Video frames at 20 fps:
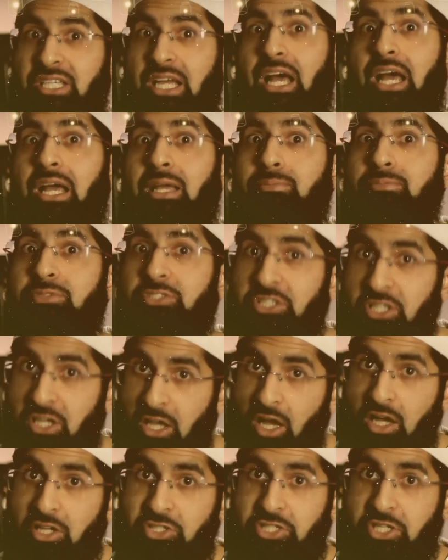times
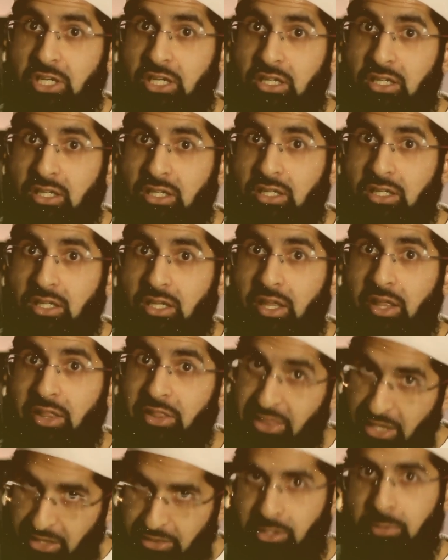larger
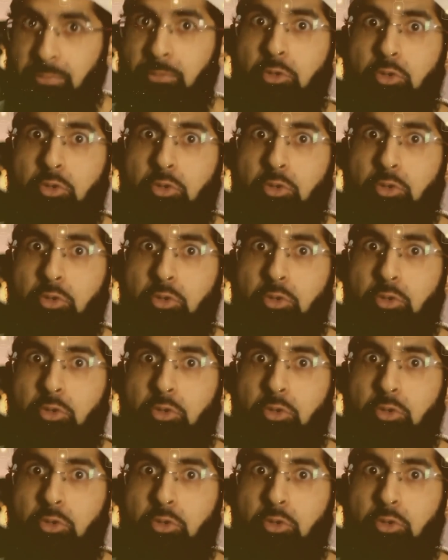than the